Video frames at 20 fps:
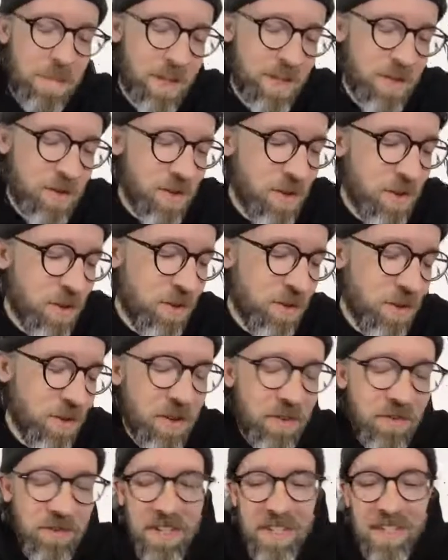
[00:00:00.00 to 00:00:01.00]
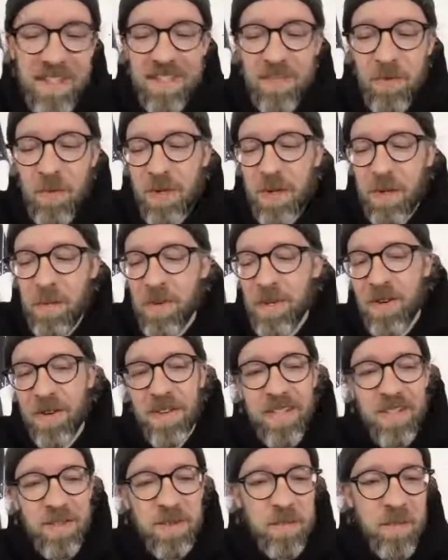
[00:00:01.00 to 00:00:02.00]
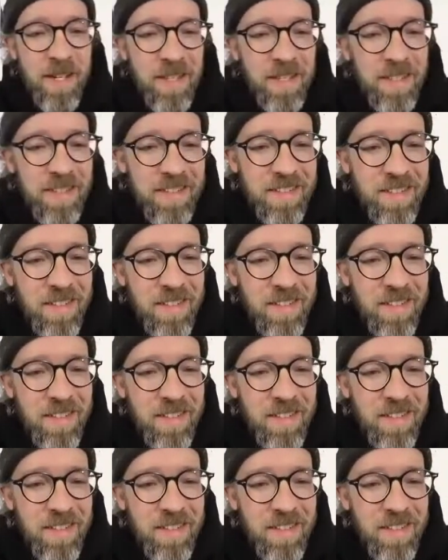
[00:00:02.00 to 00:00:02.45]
But you know, graffiti's, we're the purists, man.